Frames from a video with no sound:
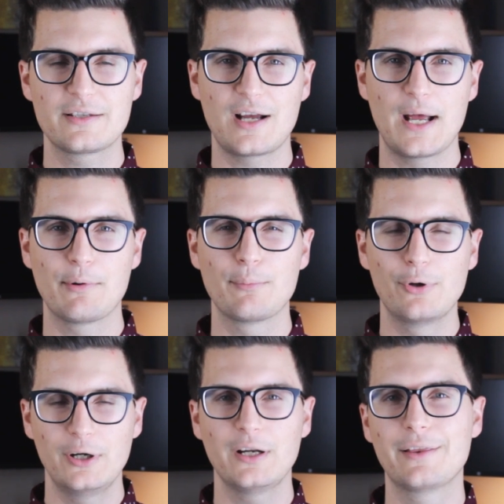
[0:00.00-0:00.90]
time and
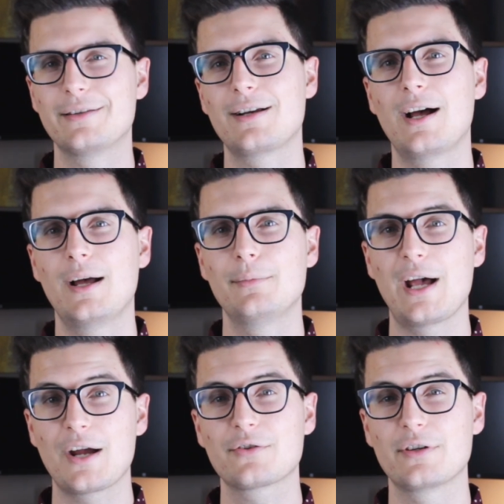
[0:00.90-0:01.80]
putting in the time to
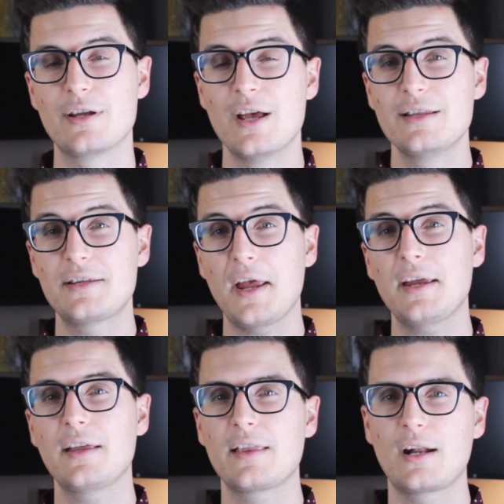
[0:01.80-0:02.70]
actually
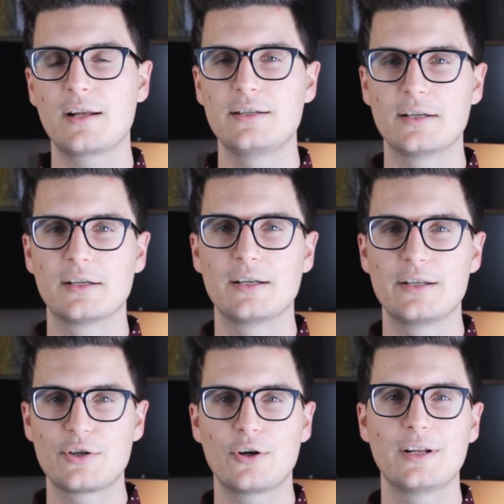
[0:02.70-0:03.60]
taking that idea
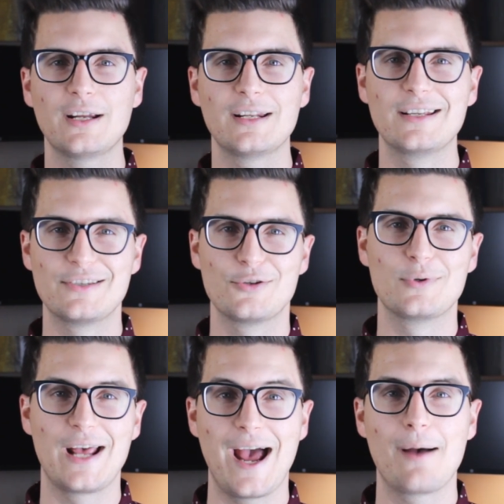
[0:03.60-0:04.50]
and turning it into
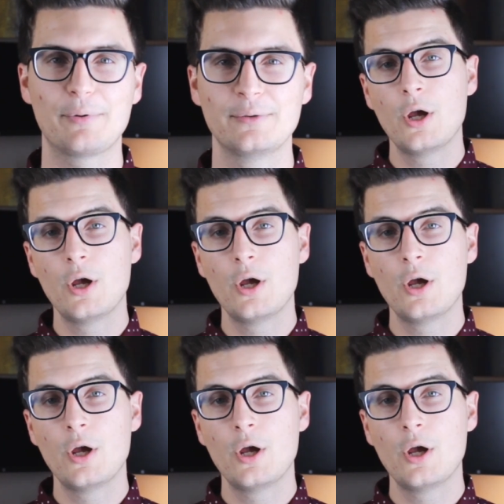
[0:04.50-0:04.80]
an app.